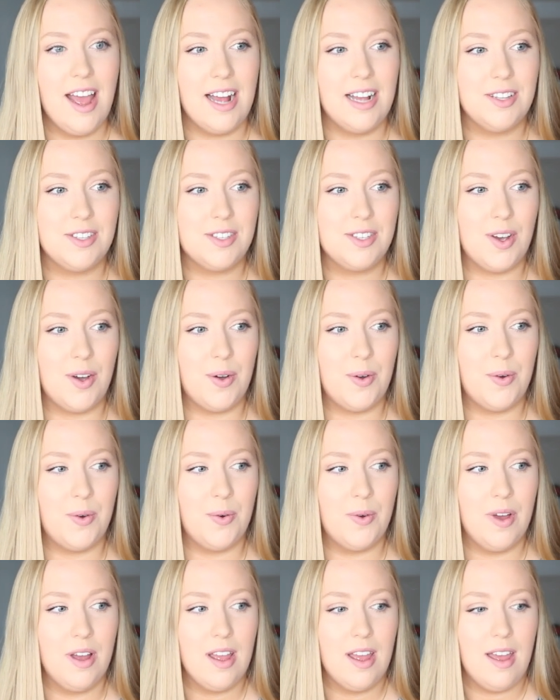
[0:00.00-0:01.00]
And
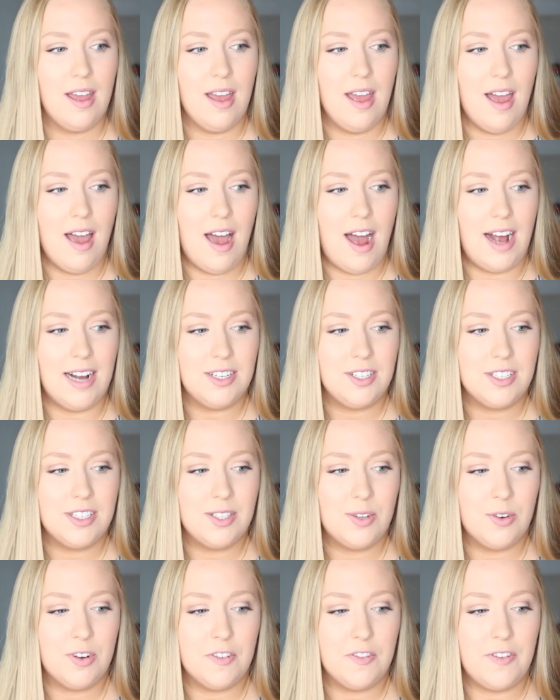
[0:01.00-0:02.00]
so I just
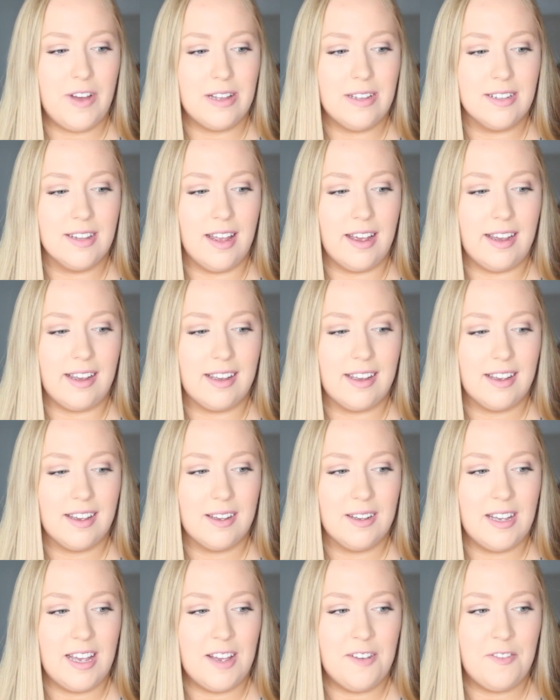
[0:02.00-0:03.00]
sort of felt like
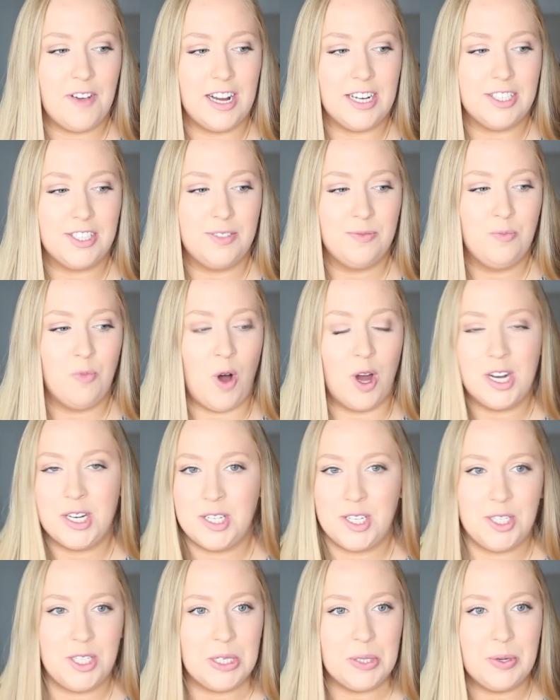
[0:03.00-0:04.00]
if I wanted
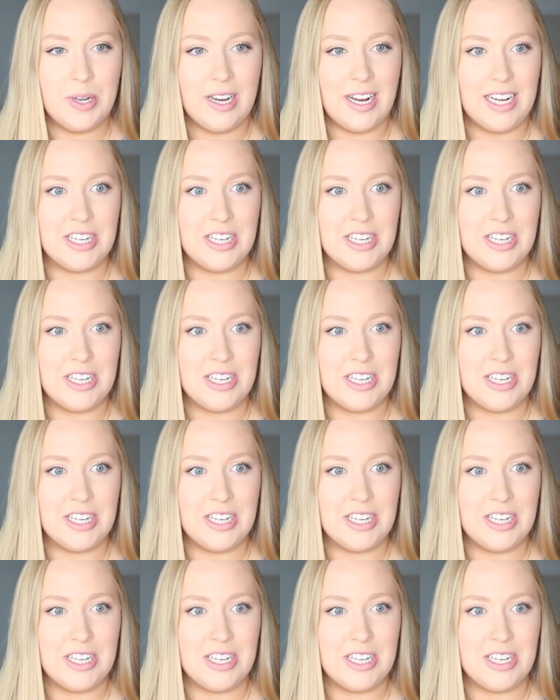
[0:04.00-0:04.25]
to do it,